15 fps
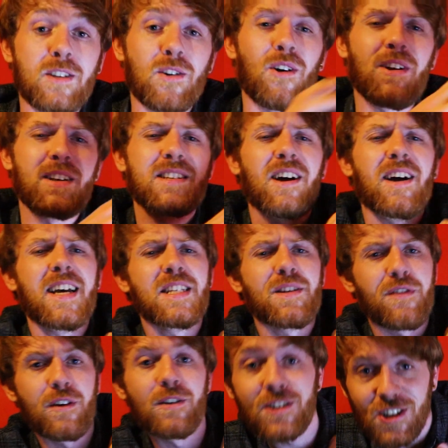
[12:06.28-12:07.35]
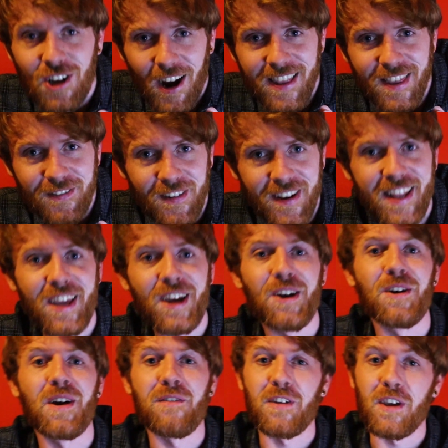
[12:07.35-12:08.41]
as always guys, if you enjoyed the
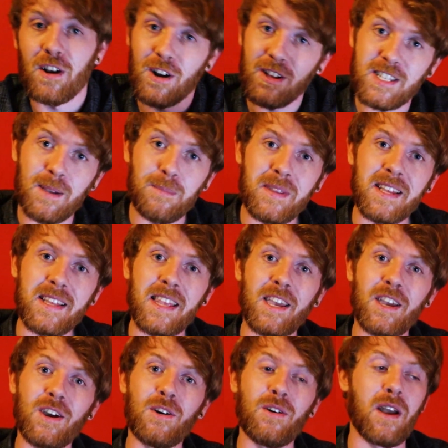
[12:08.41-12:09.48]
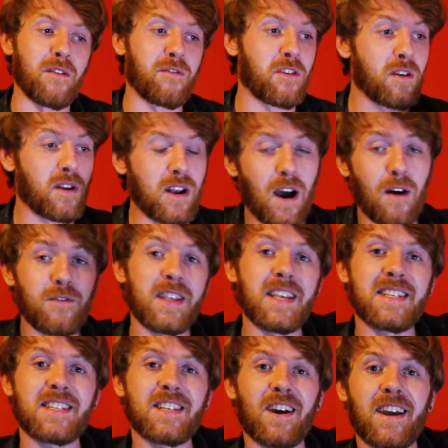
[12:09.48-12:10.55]
video, if you learned something new, if you love
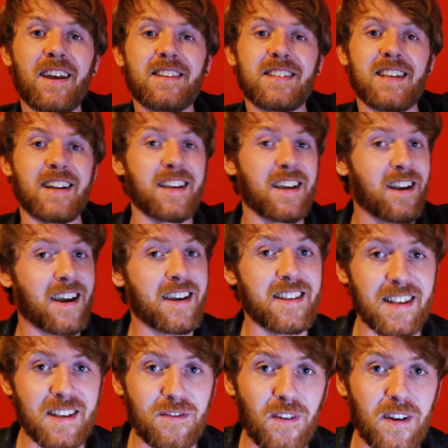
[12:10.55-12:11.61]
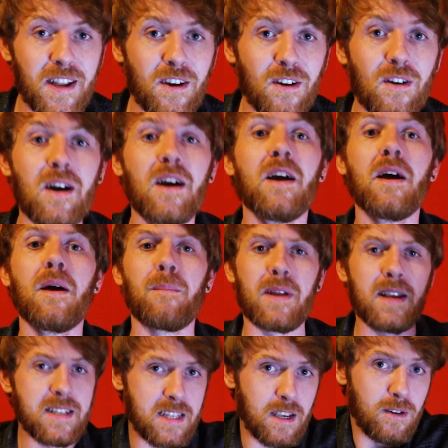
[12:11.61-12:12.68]
these sites and you liked this video,
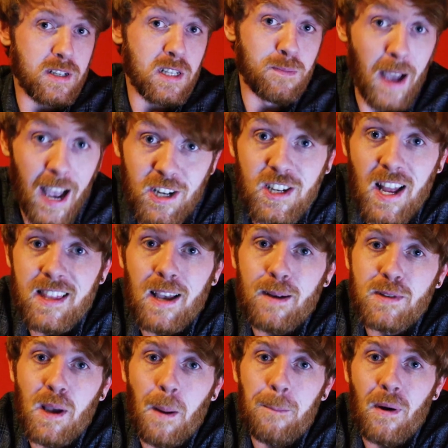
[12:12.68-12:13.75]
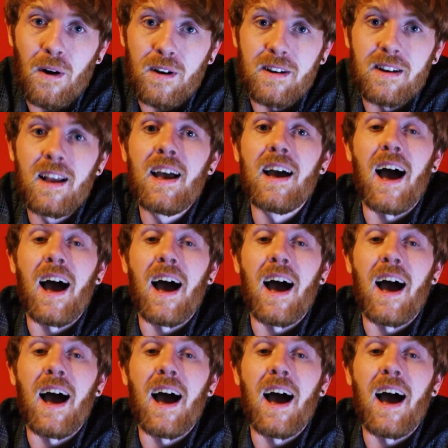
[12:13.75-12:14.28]
please do smash that thumbs up button.